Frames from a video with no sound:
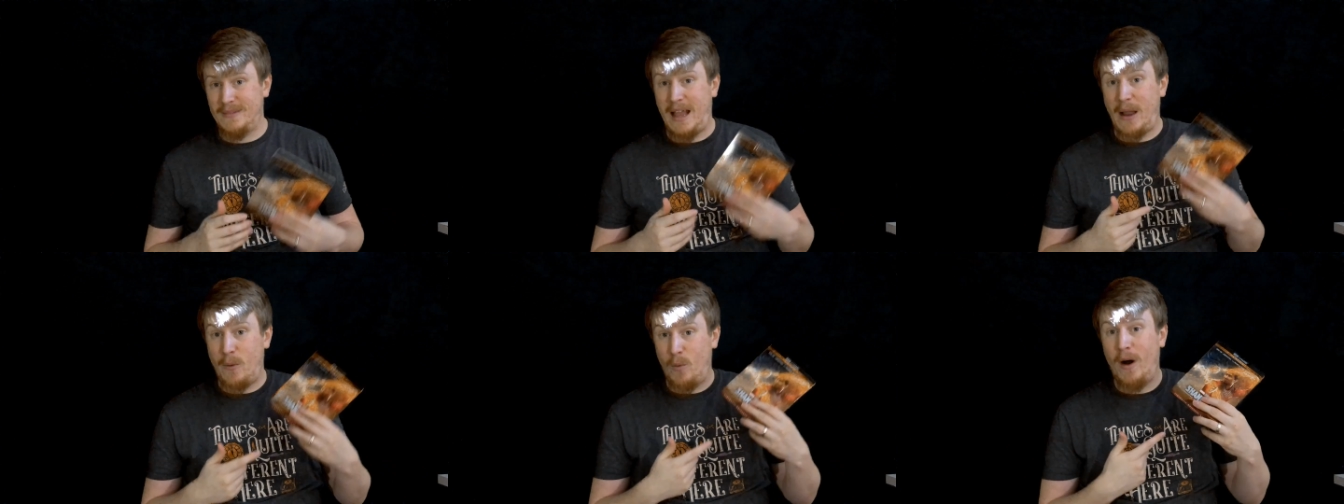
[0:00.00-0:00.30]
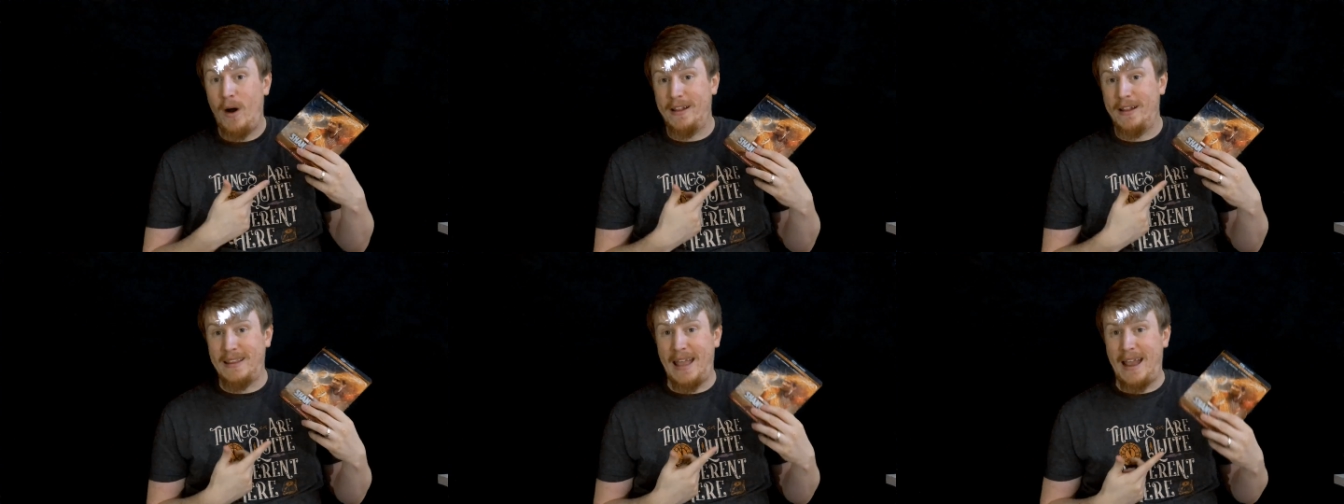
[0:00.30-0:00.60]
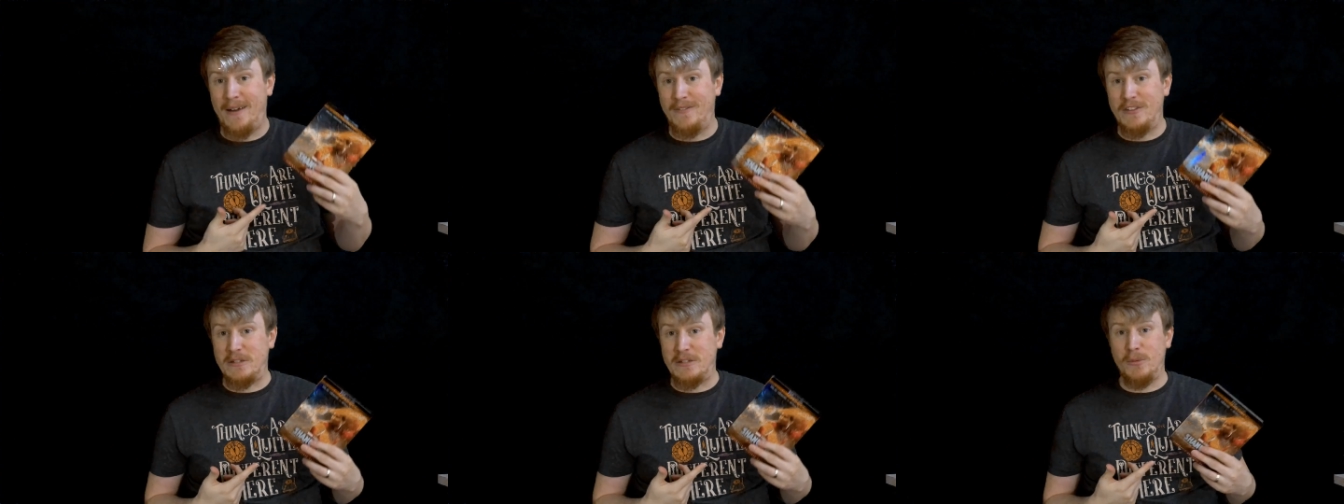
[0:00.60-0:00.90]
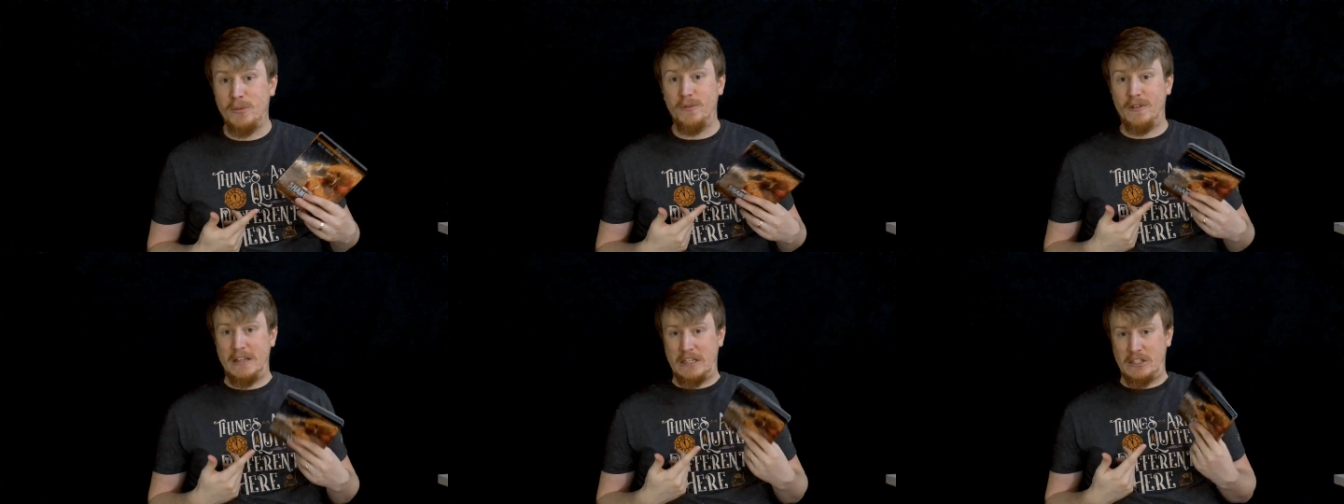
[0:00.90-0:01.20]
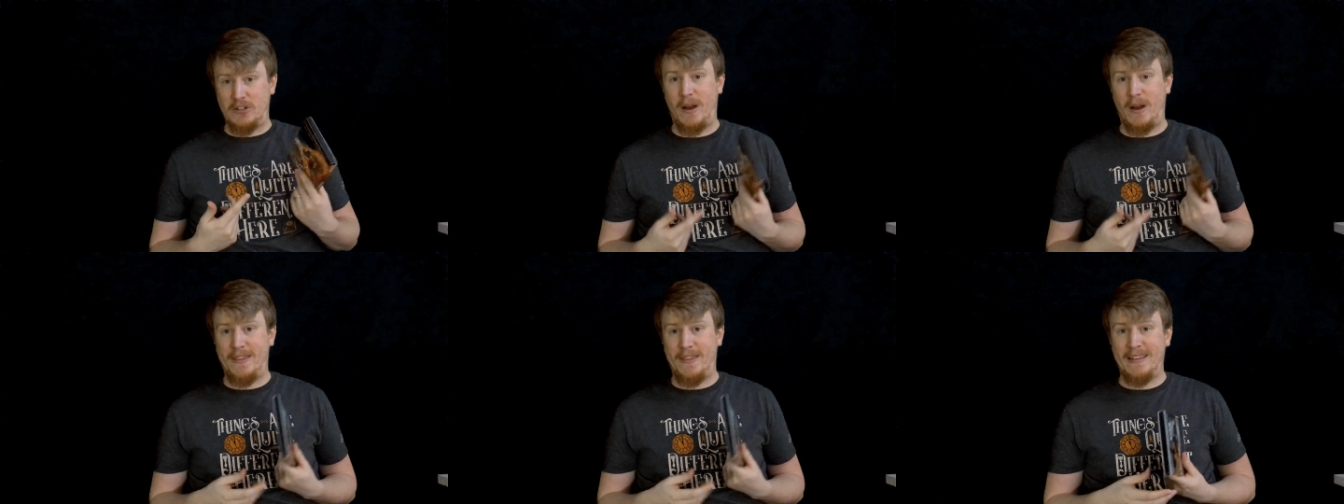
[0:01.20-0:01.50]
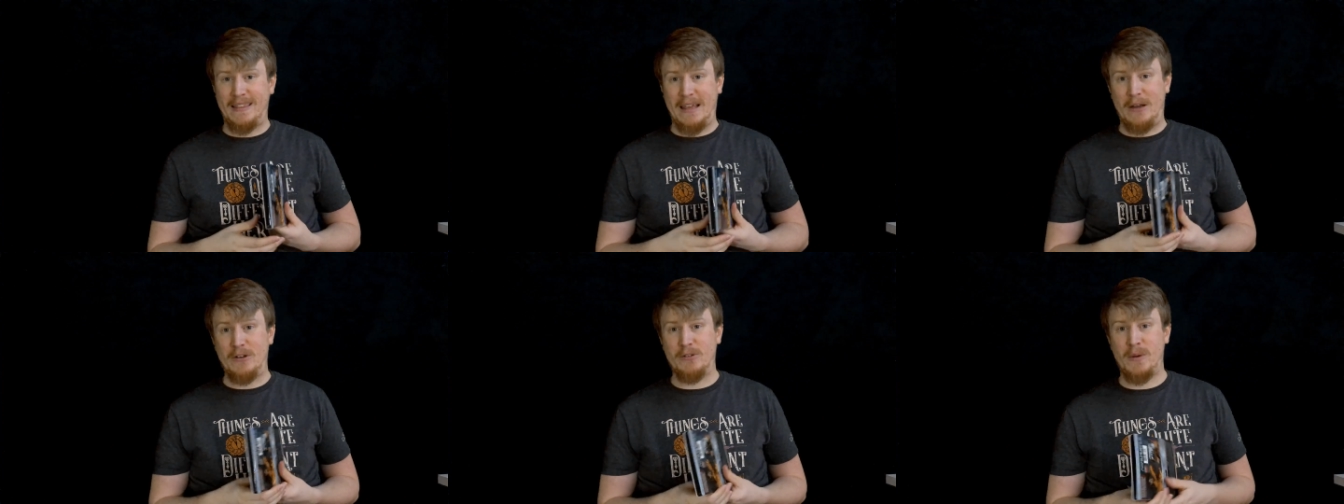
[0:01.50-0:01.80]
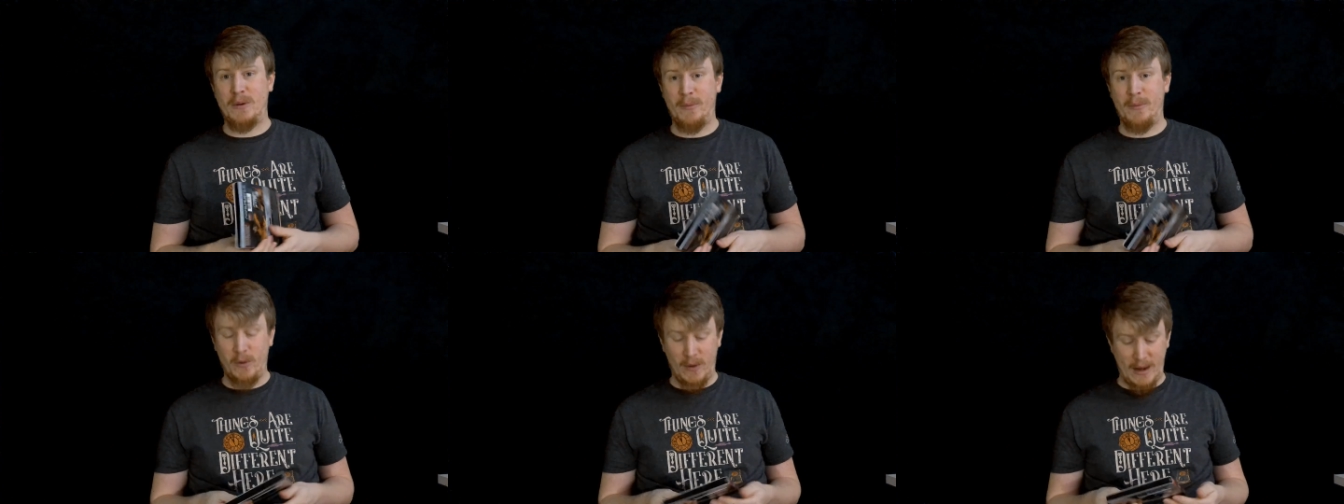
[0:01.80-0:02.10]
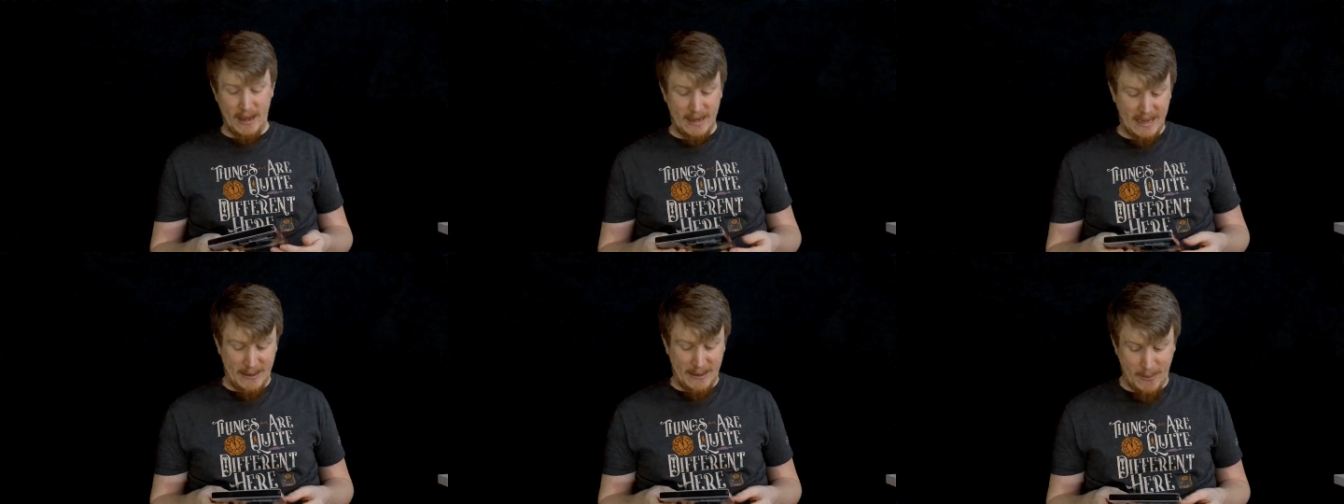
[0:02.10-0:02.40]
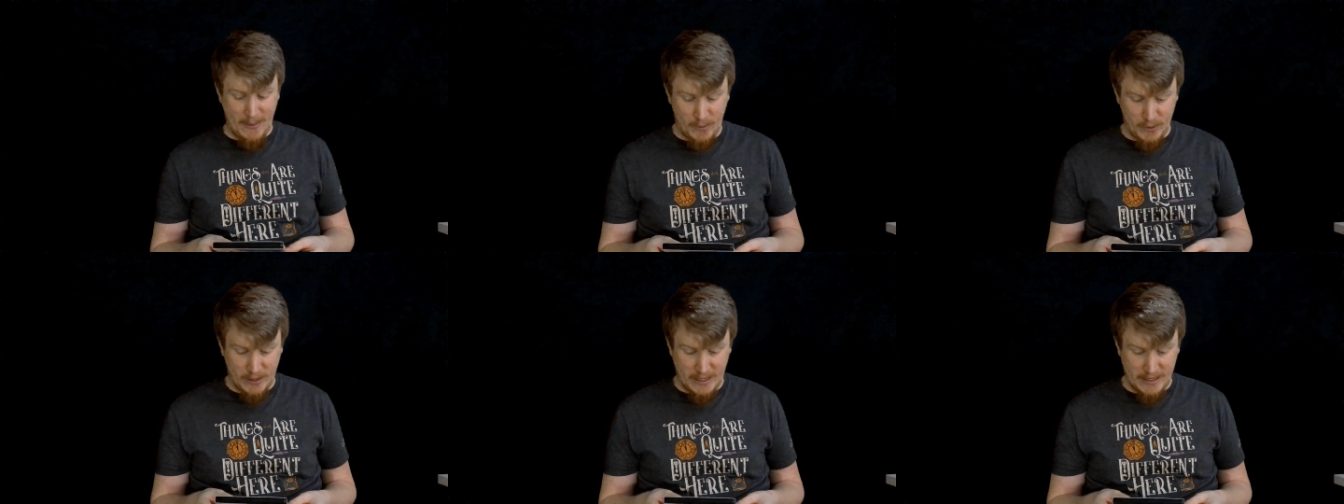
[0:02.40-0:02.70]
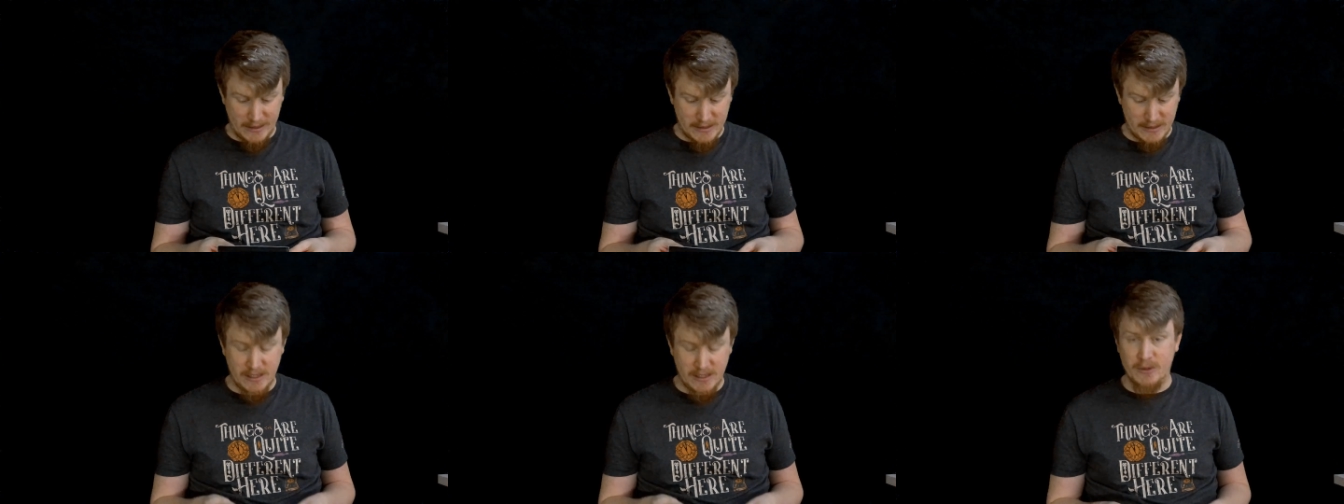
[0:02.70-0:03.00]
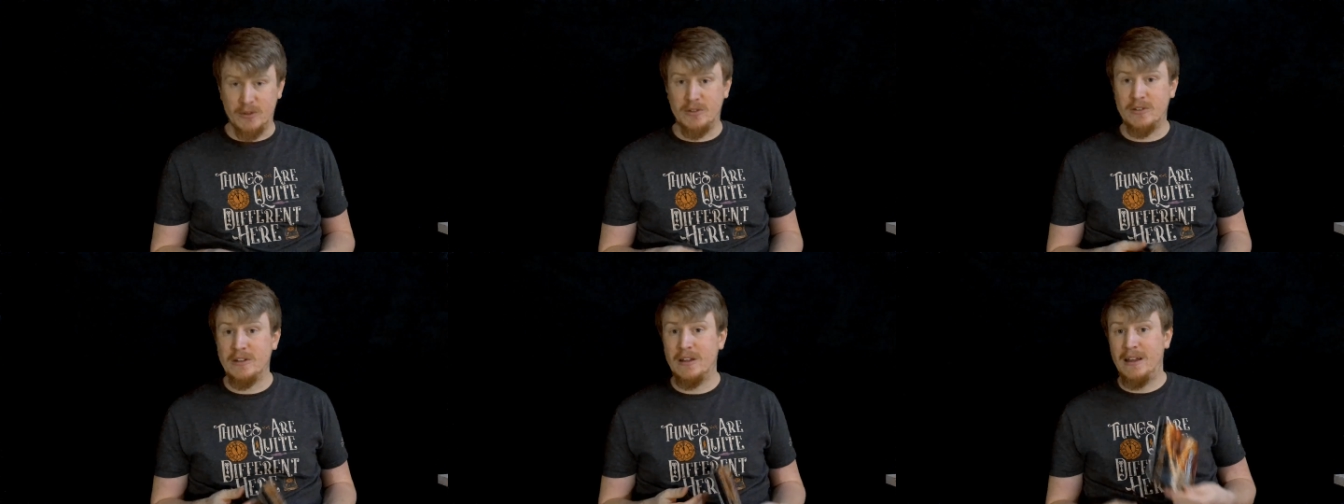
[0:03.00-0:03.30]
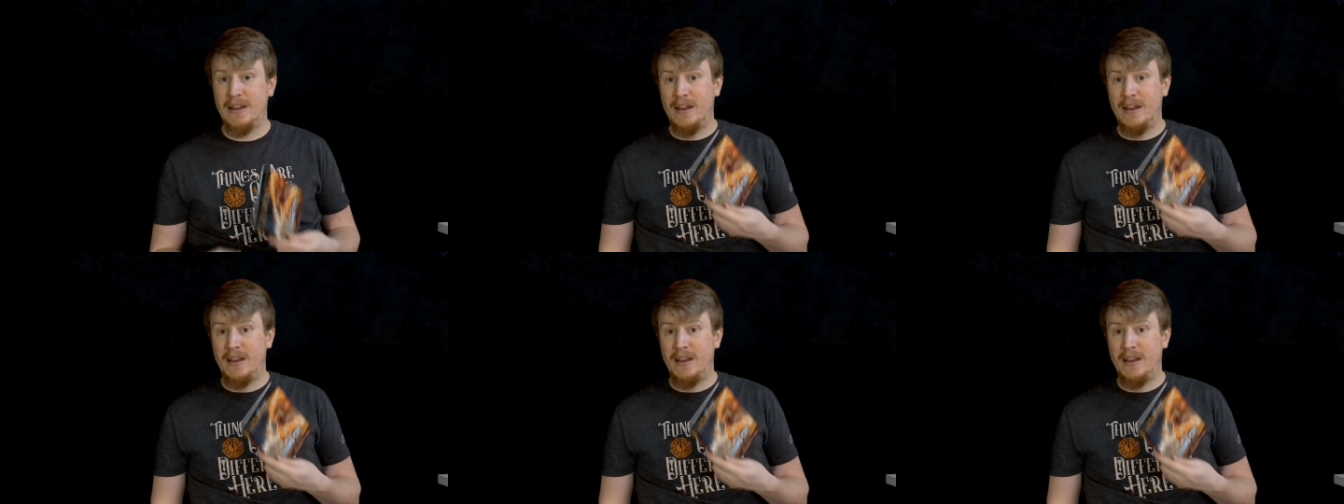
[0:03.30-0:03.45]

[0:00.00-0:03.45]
I wanted to have this movie, so I think that was probably why I came up with that excuse.